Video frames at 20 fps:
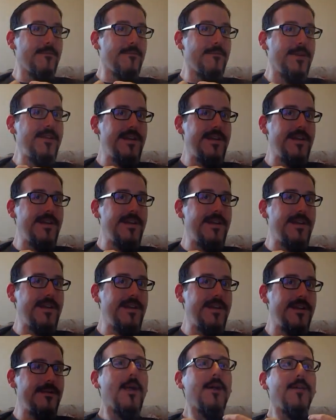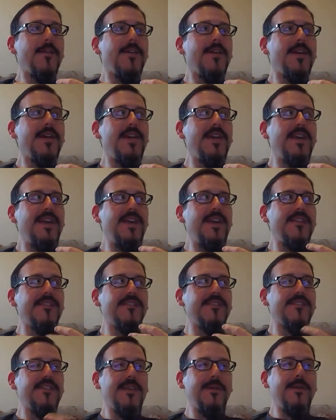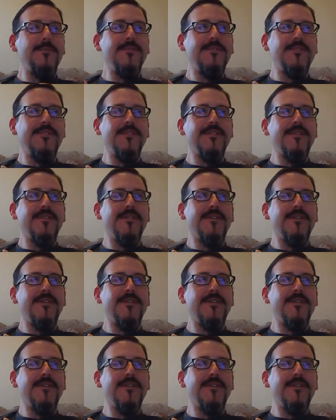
really do? It seems